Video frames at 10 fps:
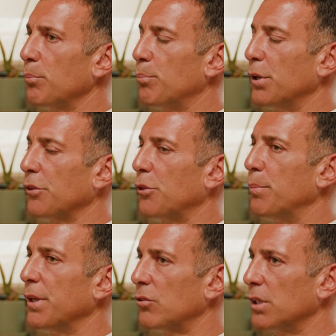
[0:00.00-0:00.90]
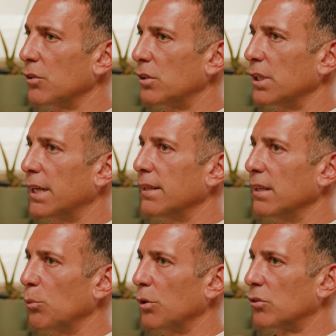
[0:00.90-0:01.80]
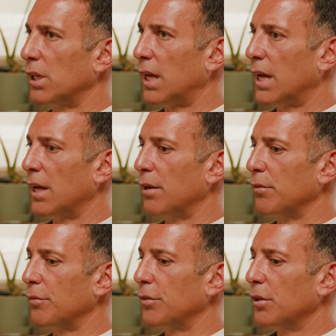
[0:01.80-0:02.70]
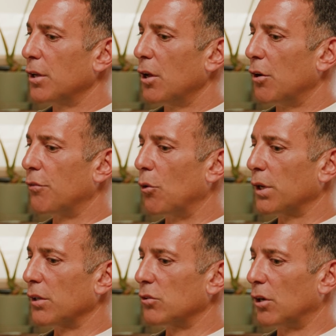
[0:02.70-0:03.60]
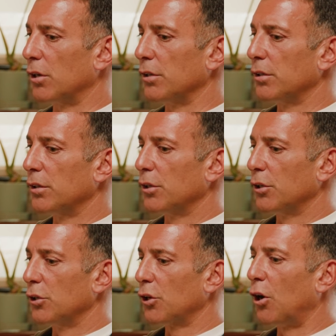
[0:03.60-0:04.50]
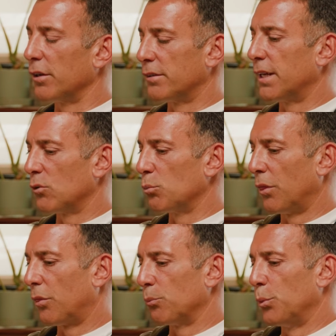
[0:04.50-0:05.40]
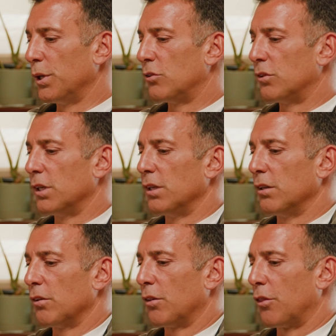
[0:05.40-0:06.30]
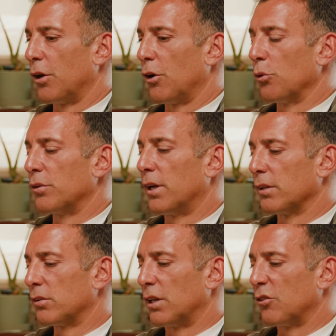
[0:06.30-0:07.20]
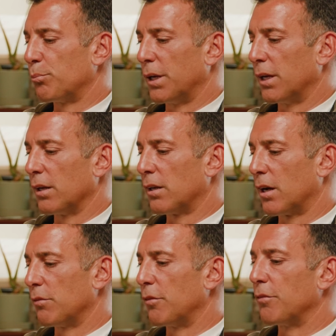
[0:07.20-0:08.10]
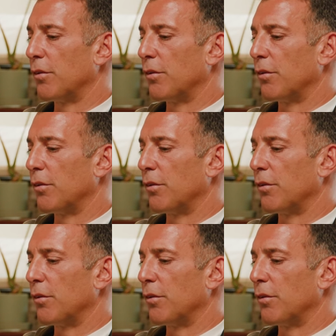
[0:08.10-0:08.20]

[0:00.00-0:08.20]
built the business, the idea was to have a focus on content. We see the hotel itself being kind of